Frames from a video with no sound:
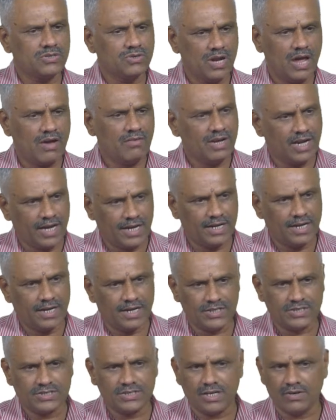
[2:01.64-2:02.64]
will have a high
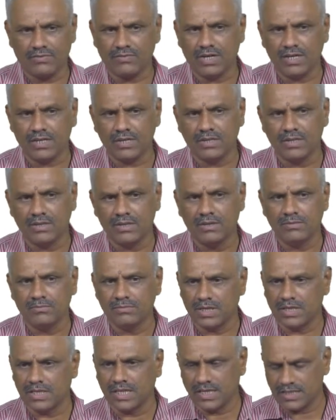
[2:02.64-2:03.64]
additional work,
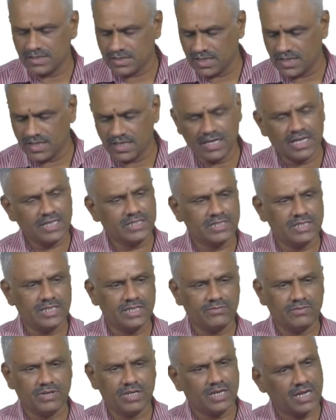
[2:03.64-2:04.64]
but there is a reduction
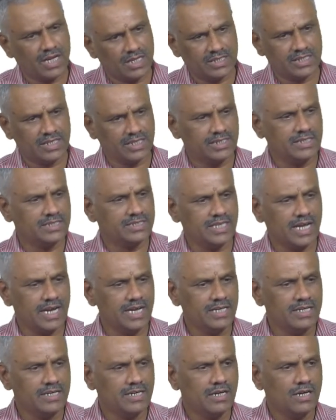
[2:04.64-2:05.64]
in work on the other
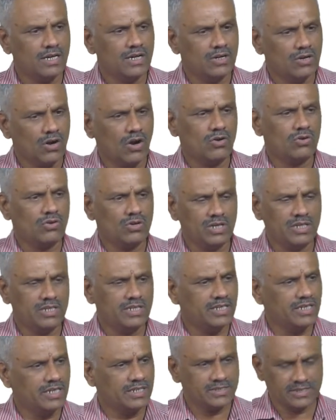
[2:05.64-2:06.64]
side. Not only
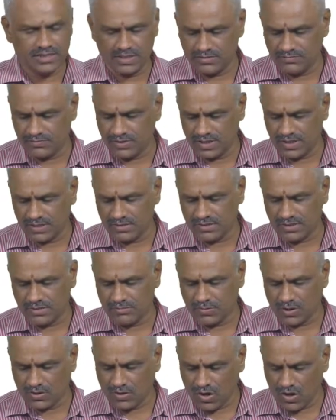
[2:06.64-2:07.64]
reduction in work,
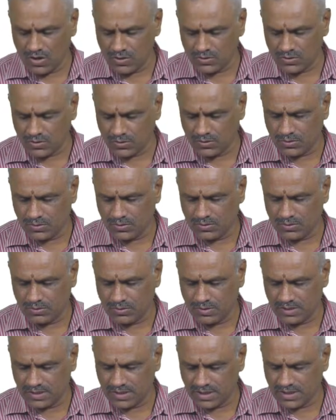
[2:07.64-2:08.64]
but also
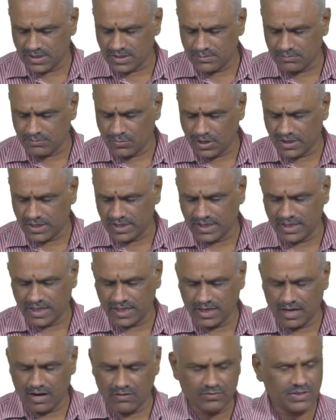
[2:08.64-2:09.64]
this important
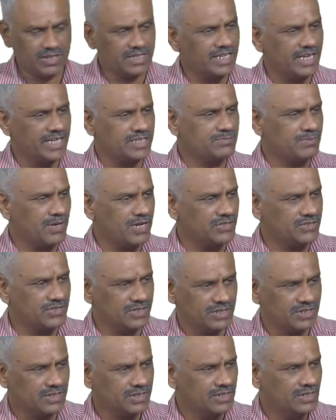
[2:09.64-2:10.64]
after the
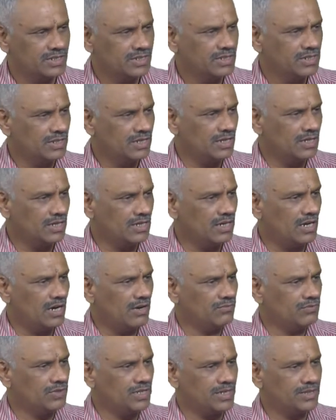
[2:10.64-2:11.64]
expansion
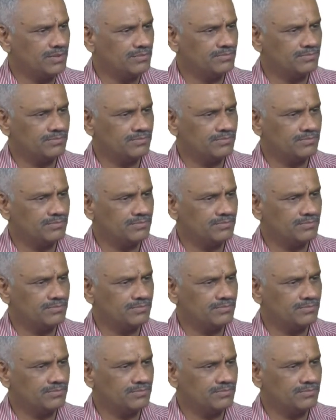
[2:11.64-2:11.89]
of the